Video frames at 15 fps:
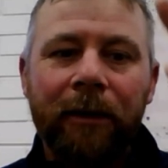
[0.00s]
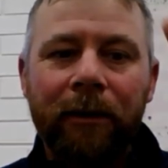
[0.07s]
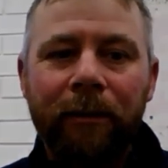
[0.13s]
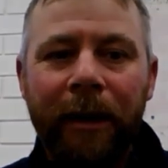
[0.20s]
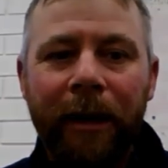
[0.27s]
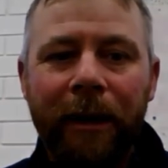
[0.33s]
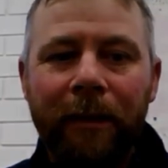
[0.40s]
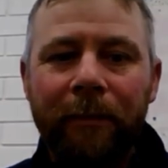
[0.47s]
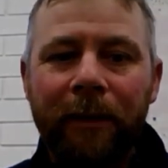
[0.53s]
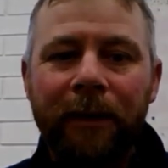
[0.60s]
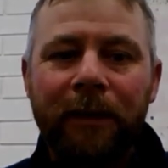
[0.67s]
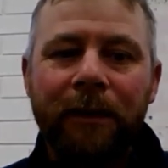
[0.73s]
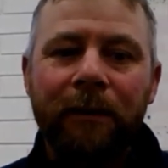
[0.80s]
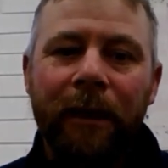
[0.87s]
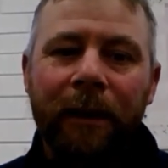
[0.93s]
on around them and
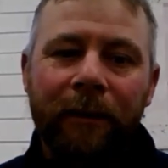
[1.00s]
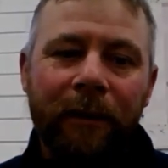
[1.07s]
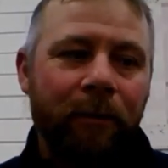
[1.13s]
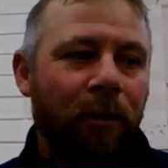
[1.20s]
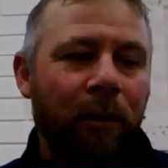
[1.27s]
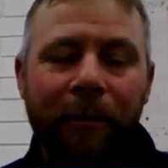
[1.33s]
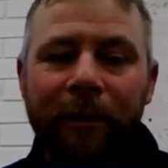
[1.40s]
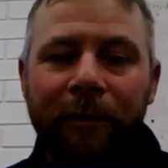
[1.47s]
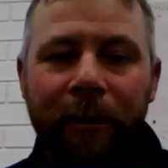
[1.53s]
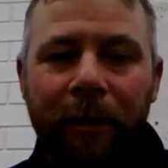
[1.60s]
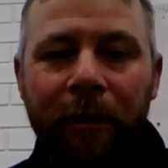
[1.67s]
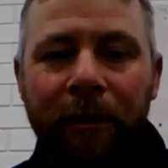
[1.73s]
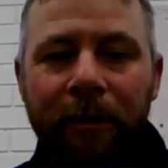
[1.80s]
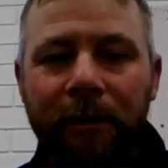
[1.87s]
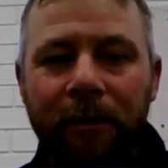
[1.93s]
still have their primary
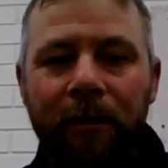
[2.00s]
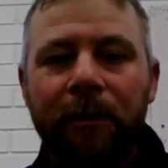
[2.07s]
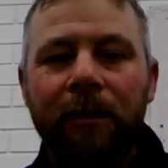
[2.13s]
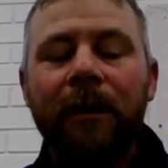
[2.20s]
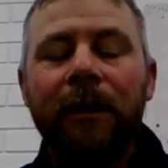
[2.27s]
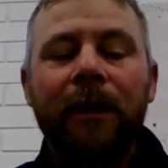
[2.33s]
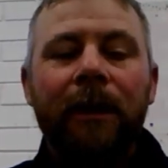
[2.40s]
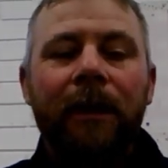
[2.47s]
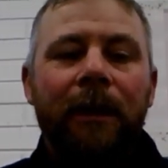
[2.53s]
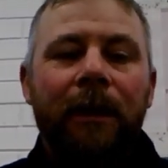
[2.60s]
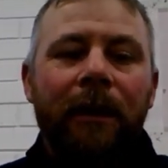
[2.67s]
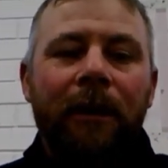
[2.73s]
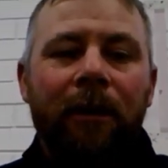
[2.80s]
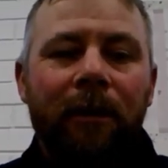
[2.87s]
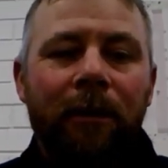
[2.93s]
focus on
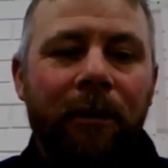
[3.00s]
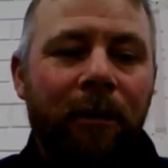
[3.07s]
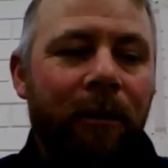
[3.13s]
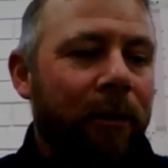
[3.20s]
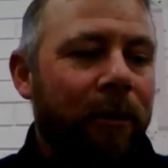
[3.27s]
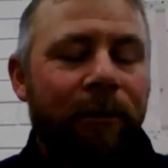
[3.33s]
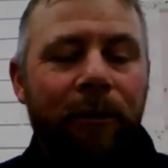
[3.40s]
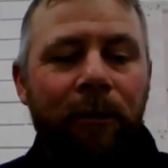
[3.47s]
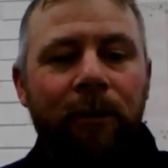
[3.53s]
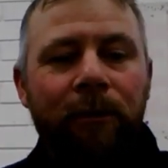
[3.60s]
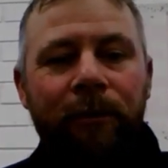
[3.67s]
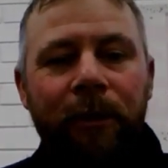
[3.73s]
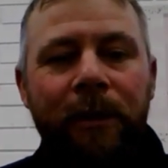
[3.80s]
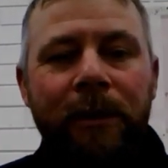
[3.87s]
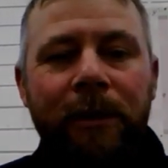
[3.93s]
the food,
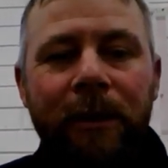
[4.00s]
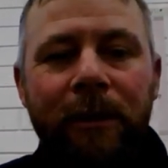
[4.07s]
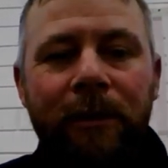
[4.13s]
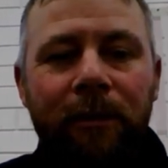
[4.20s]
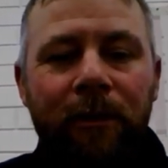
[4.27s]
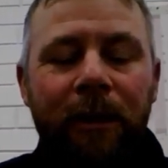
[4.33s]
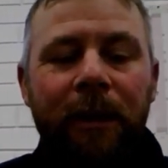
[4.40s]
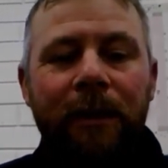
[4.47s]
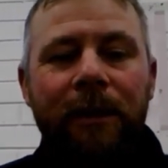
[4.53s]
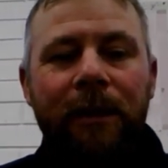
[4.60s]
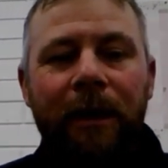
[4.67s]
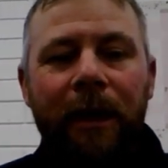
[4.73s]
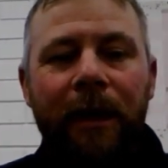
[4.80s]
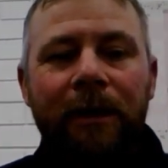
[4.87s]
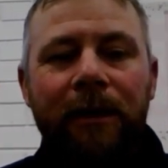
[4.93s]
for instance, or the
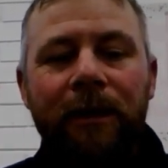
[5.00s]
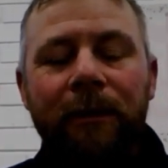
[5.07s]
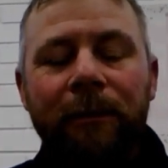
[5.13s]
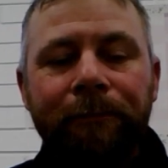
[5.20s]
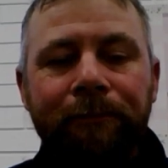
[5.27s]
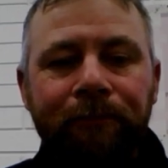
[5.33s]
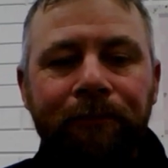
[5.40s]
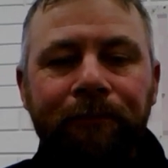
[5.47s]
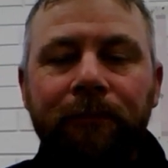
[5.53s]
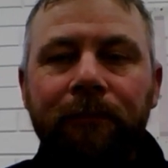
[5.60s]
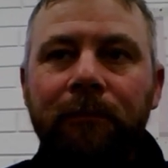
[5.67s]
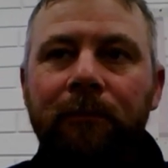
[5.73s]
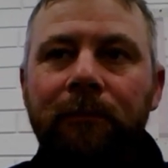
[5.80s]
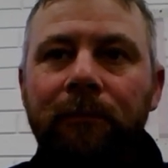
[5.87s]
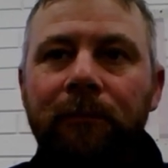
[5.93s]
education.
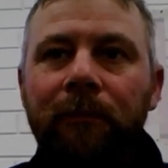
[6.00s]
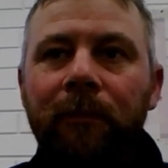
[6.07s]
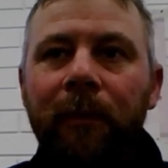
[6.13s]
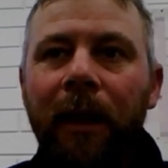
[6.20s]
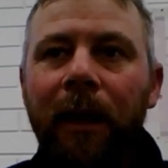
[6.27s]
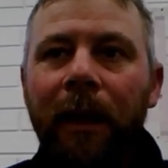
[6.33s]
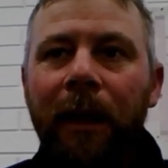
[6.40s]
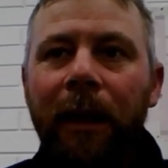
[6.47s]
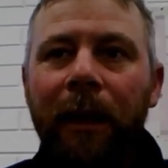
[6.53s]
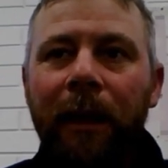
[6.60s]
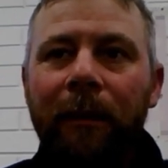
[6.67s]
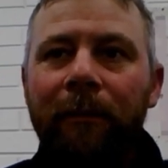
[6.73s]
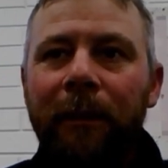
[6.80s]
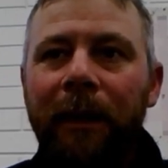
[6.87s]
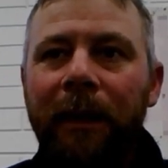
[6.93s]

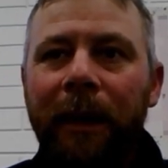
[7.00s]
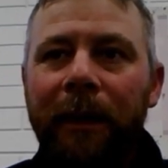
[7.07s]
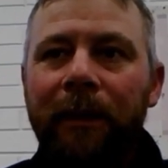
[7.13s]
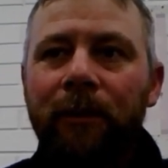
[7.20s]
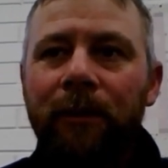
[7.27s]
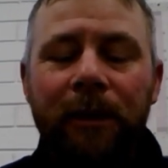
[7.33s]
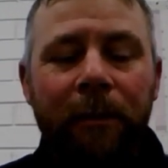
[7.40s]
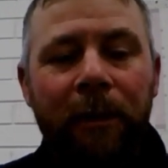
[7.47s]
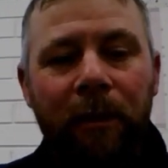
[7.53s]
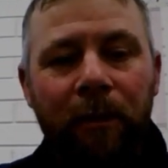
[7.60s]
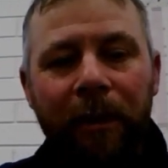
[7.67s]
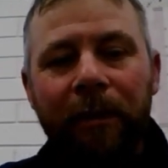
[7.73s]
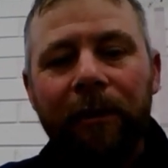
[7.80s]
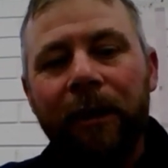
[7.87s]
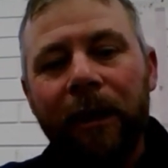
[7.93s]
And they can also be
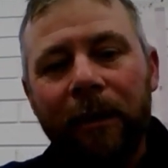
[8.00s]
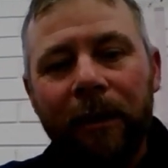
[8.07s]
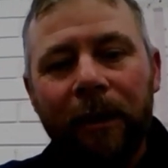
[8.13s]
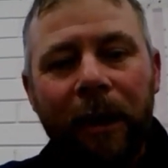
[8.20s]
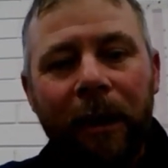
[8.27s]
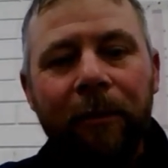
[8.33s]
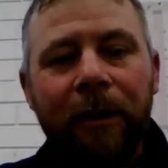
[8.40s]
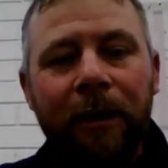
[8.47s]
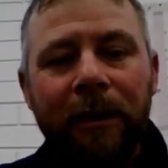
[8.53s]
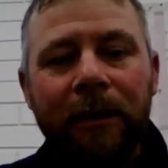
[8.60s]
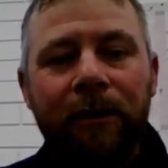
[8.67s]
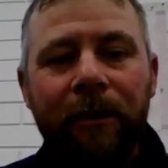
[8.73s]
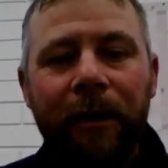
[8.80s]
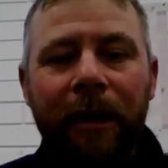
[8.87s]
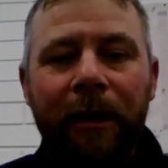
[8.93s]
aware of the other happenings
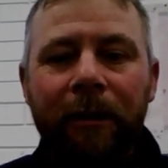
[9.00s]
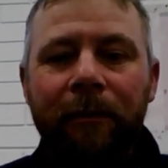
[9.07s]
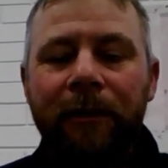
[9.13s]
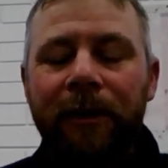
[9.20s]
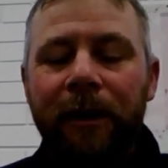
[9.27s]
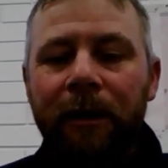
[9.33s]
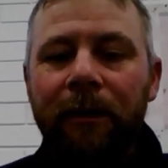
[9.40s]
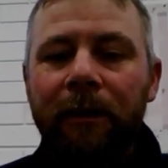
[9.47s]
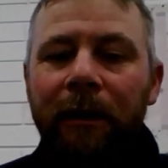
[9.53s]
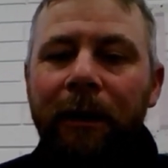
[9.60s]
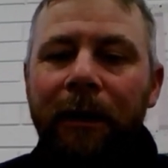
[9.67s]
around them. So